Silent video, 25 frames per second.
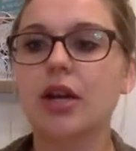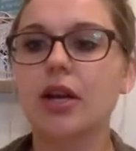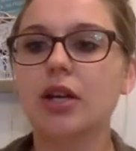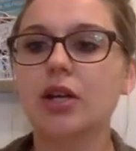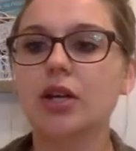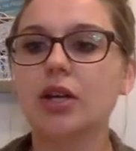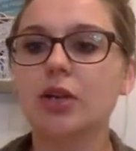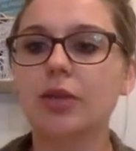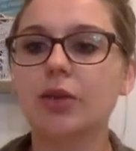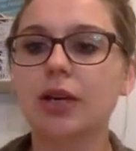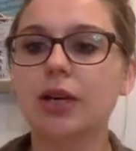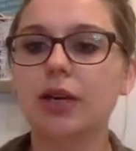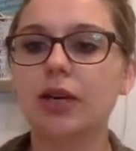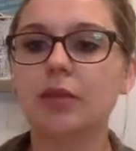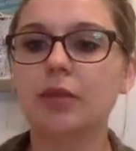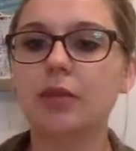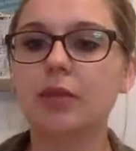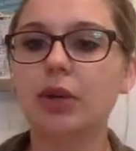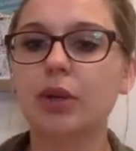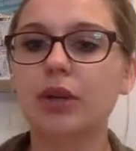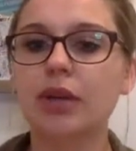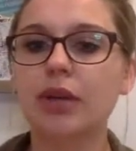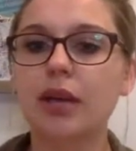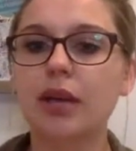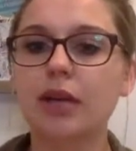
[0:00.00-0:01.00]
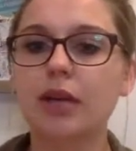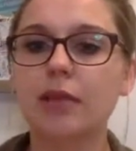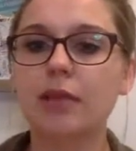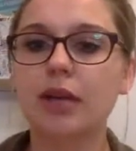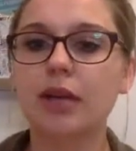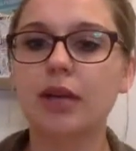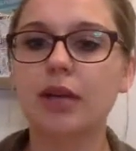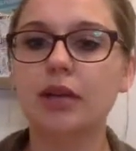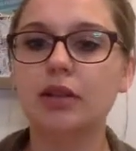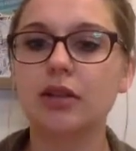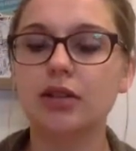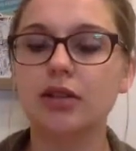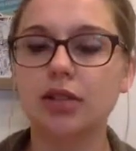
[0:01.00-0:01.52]
you can put them
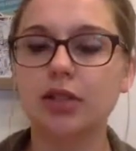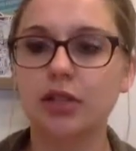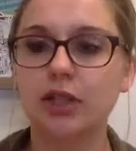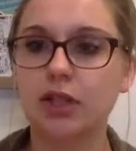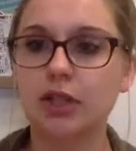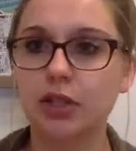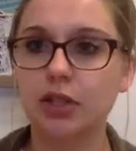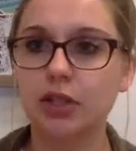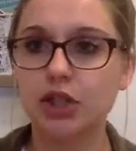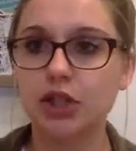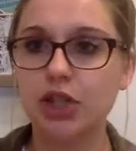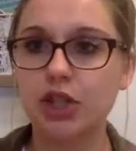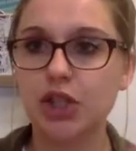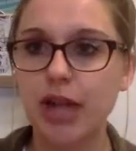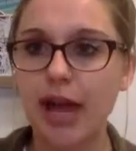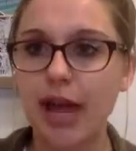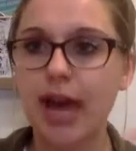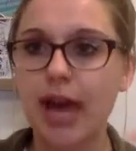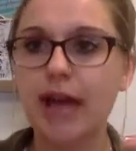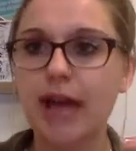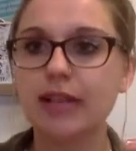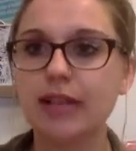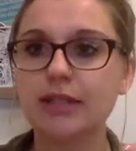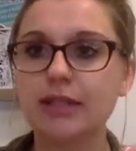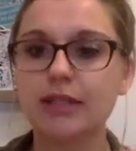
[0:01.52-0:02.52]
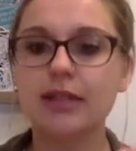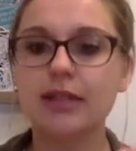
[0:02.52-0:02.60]
in. There's a little chat